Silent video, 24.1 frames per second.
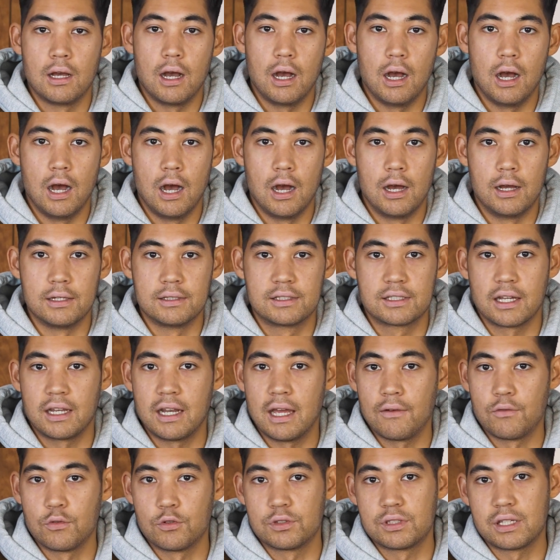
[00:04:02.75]
uh, it's
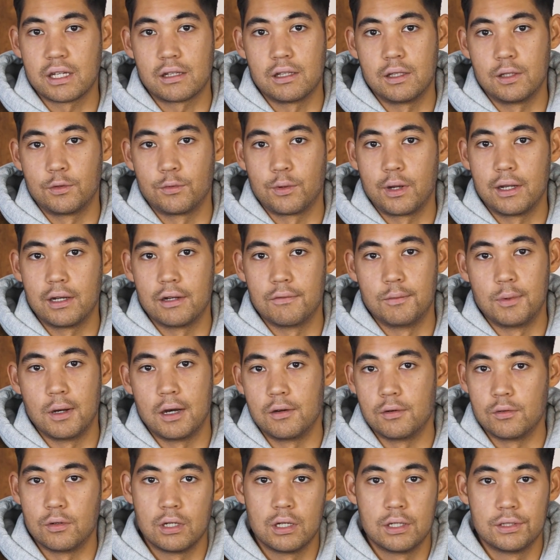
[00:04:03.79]
gonna have a recycling rate of
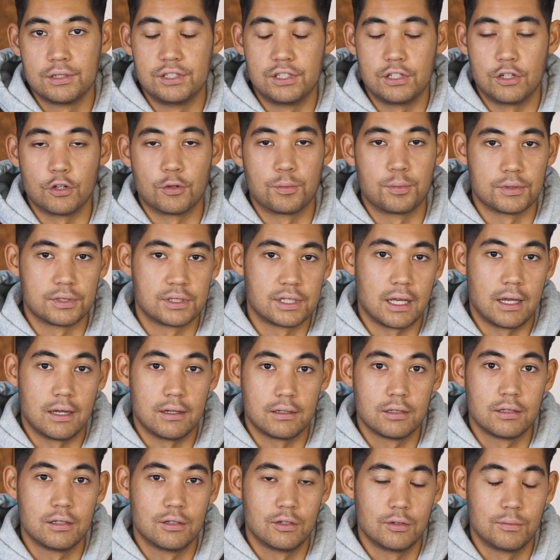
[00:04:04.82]
about
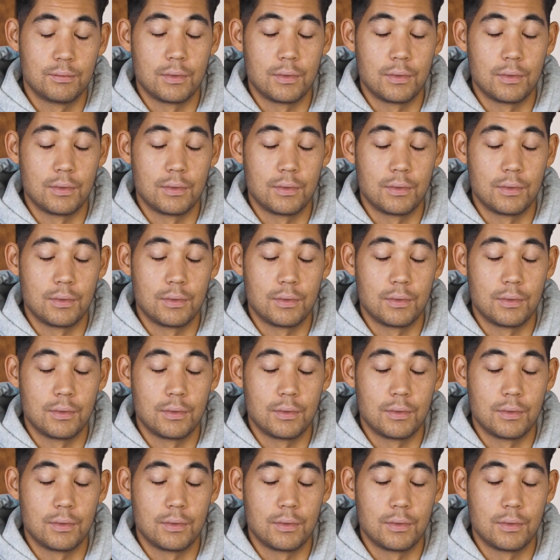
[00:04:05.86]
0%